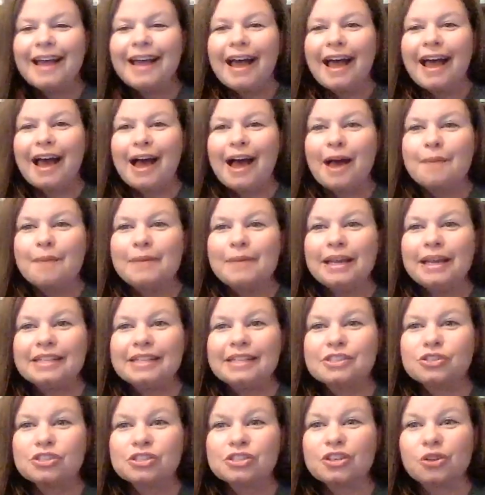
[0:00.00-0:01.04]
um, and
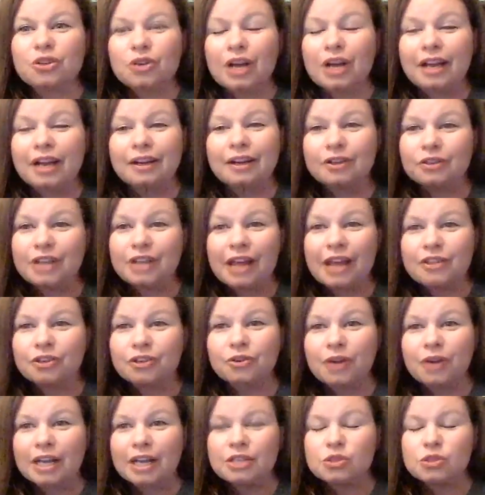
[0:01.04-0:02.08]
it's just a, another
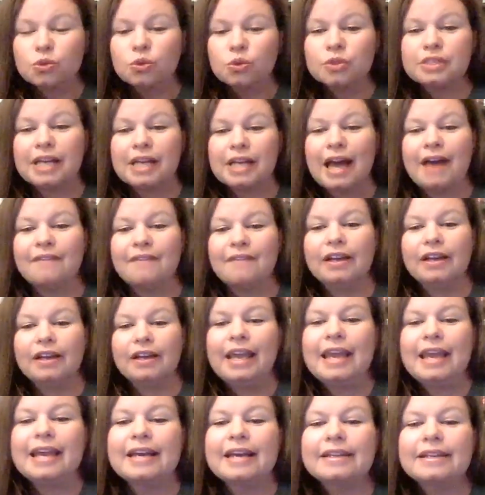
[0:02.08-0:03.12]
great tool to have on
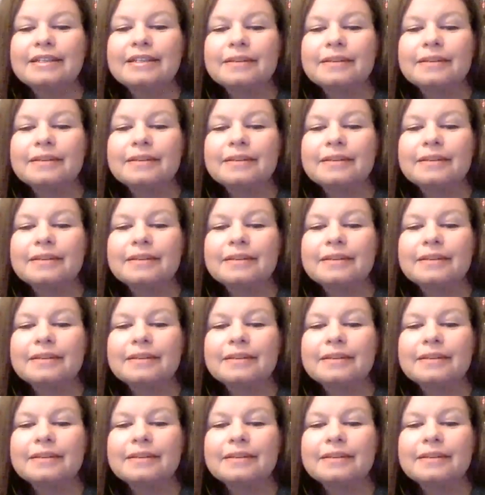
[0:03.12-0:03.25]
hand.